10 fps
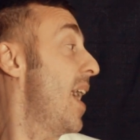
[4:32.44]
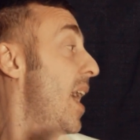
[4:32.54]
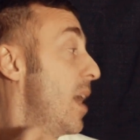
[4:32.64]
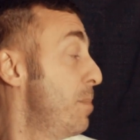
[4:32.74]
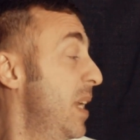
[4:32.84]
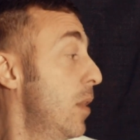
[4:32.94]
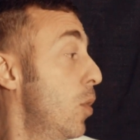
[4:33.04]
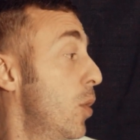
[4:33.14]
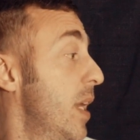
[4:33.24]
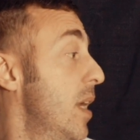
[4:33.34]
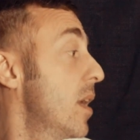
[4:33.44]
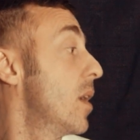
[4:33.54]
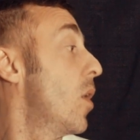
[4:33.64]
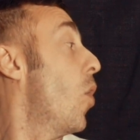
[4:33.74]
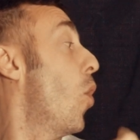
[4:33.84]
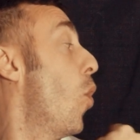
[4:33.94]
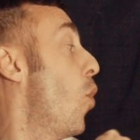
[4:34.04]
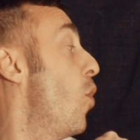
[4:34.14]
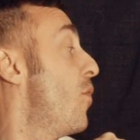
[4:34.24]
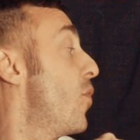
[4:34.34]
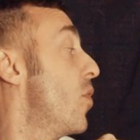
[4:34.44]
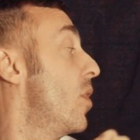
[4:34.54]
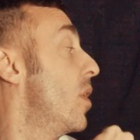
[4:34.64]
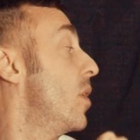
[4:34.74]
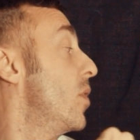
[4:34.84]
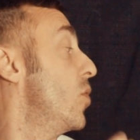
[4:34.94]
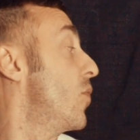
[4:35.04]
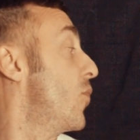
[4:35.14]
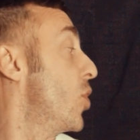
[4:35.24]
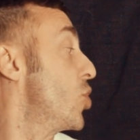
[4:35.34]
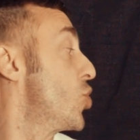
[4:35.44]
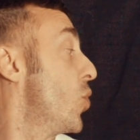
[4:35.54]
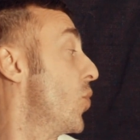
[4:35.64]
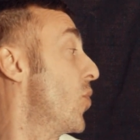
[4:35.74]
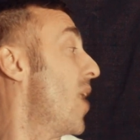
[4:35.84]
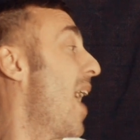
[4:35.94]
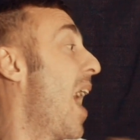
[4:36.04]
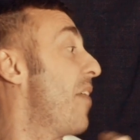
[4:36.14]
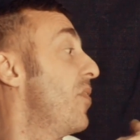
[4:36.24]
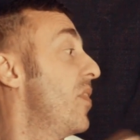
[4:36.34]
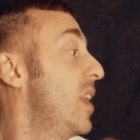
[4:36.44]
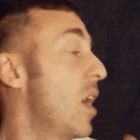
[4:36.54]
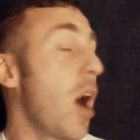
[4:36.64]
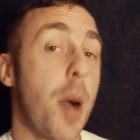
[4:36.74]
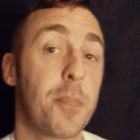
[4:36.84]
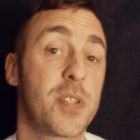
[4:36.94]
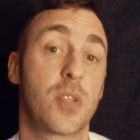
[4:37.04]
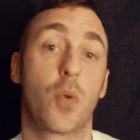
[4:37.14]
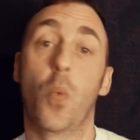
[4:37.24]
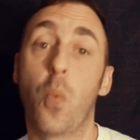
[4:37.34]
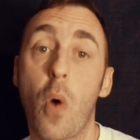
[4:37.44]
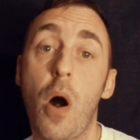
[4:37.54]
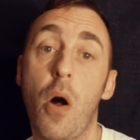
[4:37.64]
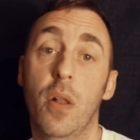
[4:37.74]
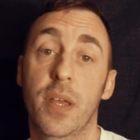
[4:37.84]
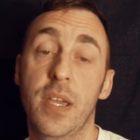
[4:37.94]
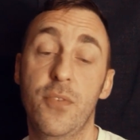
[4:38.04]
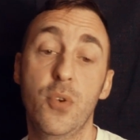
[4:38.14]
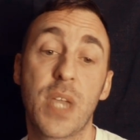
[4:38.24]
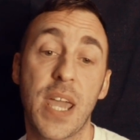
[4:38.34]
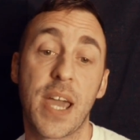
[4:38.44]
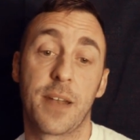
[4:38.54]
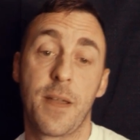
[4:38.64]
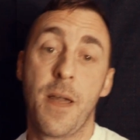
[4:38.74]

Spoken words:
and be looking over your front shoulder at the opposite wall if you can.